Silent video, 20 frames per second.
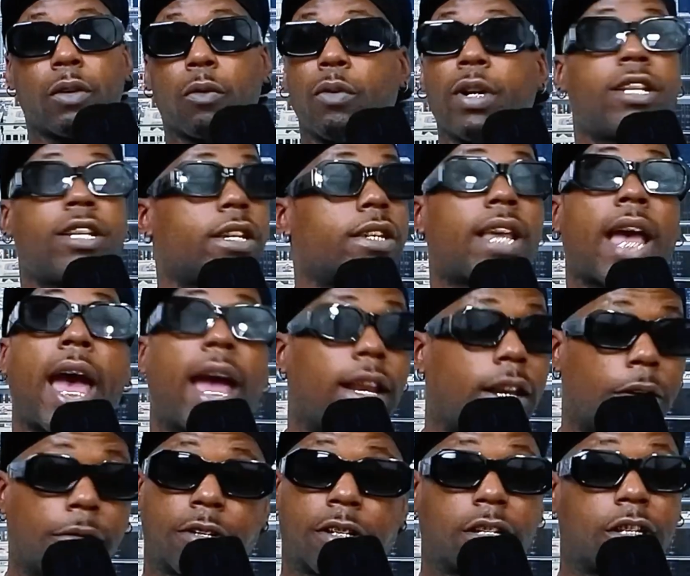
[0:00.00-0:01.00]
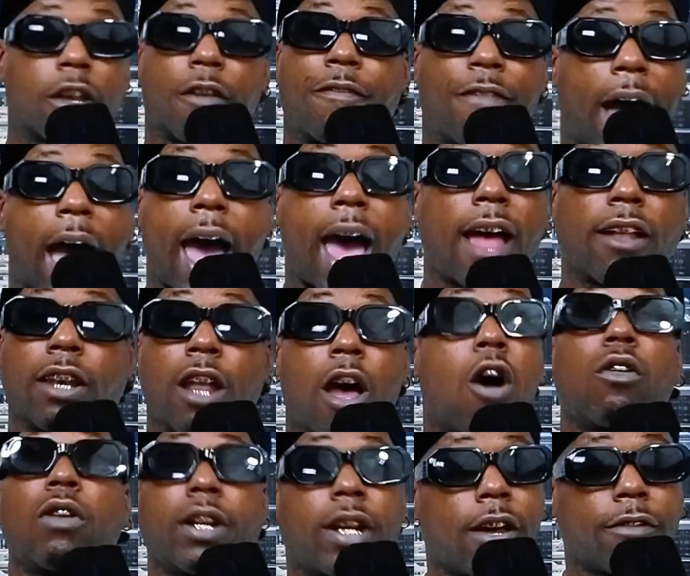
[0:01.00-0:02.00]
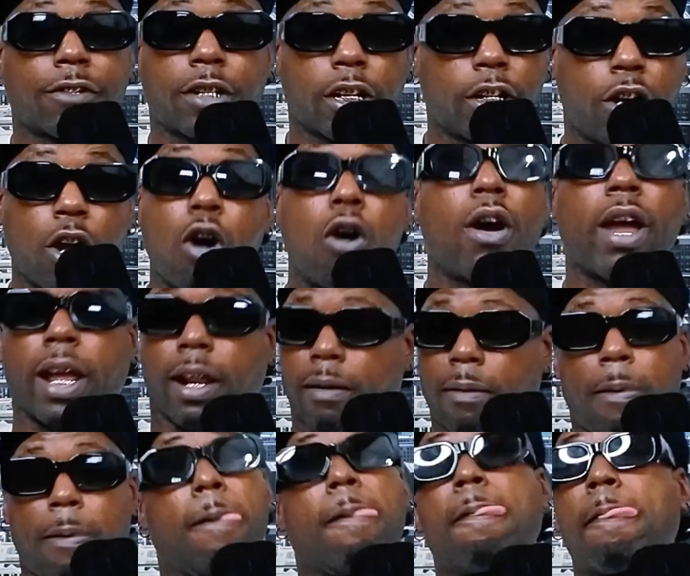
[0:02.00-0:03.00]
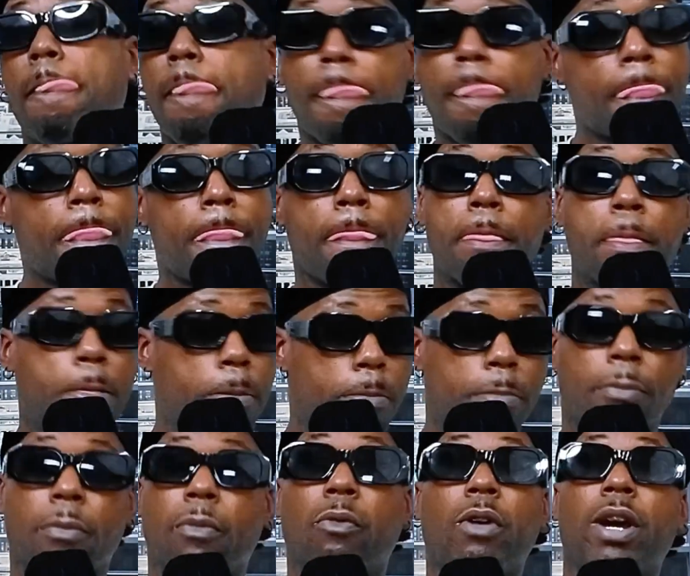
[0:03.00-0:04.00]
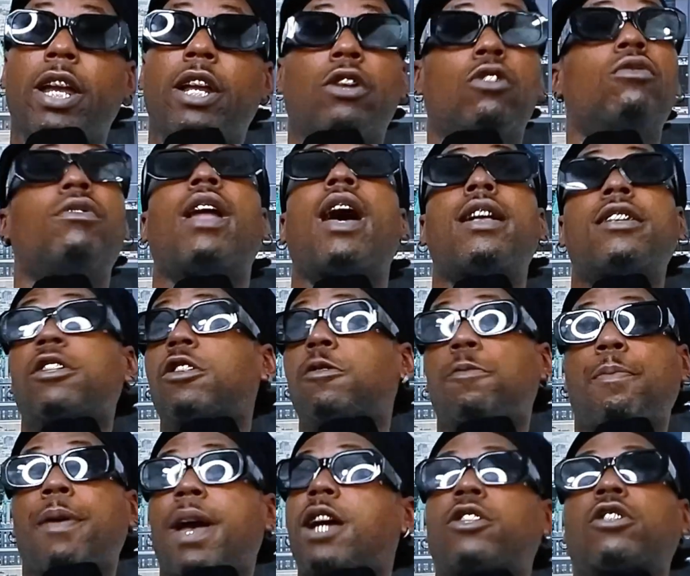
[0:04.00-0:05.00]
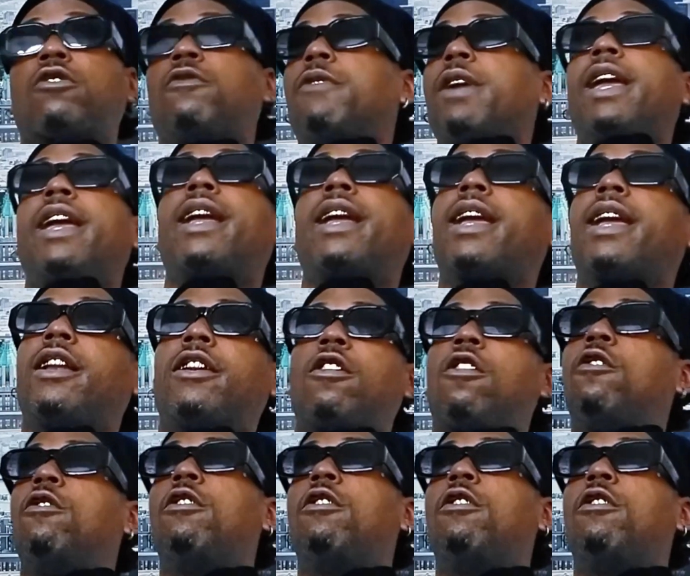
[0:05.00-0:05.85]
just had to survive long enough to do it. We ain't do nothing special. We ain't get no